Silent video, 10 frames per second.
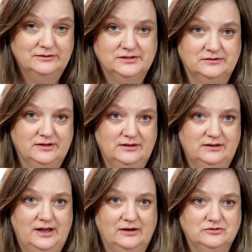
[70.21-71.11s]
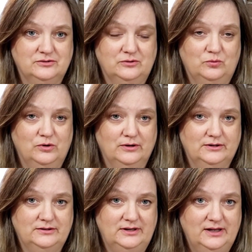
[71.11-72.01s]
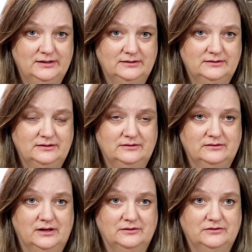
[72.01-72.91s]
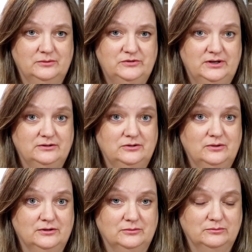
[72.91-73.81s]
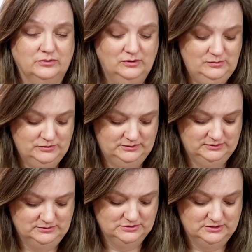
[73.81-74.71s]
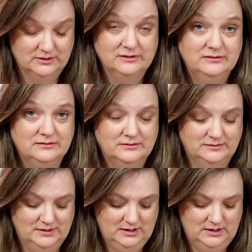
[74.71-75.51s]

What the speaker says: Since they didn't actually work to get it, it is not subject to unemployment insurance.